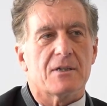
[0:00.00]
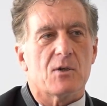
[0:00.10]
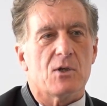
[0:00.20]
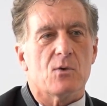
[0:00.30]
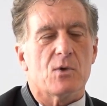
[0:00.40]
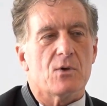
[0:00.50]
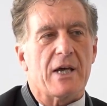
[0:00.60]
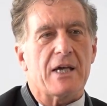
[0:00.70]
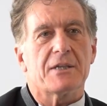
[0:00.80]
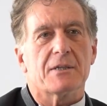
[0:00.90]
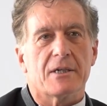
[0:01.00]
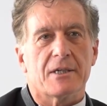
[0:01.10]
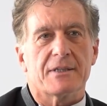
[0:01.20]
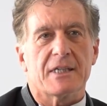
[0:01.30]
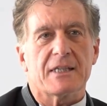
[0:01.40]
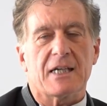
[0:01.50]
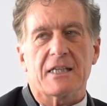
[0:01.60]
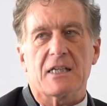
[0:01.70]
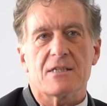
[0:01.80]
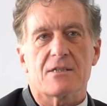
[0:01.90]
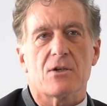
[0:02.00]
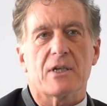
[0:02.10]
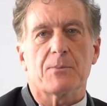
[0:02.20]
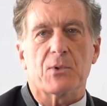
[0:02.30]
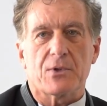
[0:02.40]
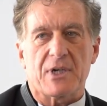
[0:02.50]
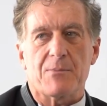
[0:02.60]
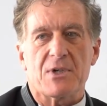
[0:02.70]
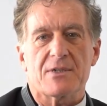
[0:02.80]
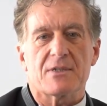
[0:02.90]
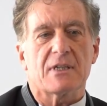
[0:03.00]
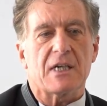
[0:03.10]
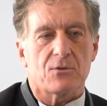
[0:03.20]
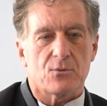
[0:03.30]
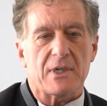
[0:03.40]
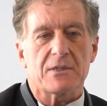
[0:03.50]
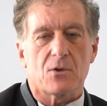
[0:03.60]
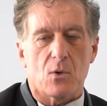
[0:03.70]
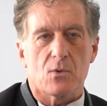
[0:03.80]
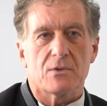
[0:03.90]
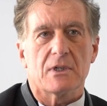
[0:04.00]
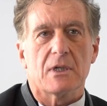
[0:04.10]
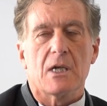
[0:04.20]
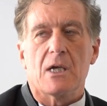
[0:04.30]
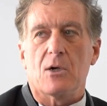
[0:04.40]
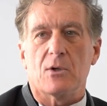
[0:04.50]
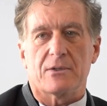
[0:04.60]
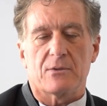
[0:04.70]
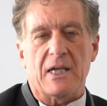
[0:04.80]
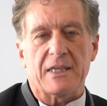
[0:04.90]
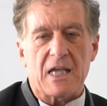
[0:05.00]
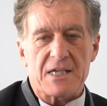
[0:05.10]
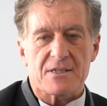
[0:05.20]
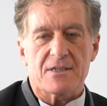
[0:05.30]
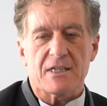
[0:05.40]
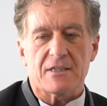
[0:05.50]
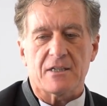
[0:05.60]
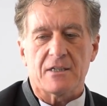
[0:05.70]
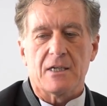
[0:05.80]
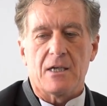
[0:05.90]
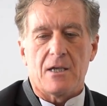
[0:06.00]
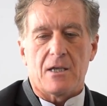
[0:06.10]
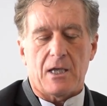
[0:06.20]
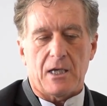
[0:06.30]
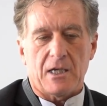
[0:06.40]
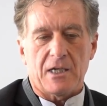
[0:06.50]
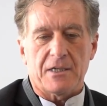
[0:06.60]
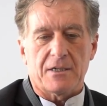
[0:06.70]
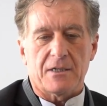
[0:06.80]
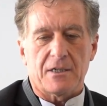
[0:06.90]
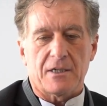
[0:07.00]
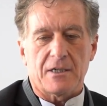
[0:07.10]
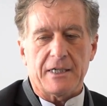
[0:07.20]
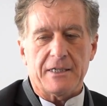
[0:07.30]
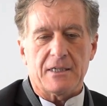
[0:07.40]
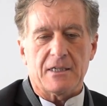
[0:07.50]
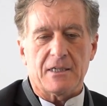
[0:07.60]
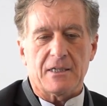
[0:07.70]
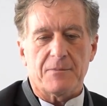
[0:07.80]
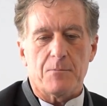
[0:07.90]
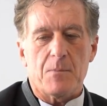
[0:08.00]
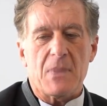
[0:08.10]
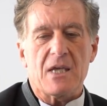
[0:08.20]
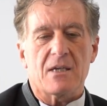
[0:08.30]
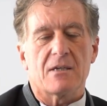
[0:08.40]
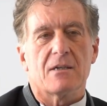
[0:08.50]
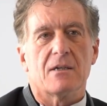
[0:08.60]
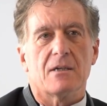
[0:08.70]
you had data analysts, you had programmers that had to write code or to analyze the data and make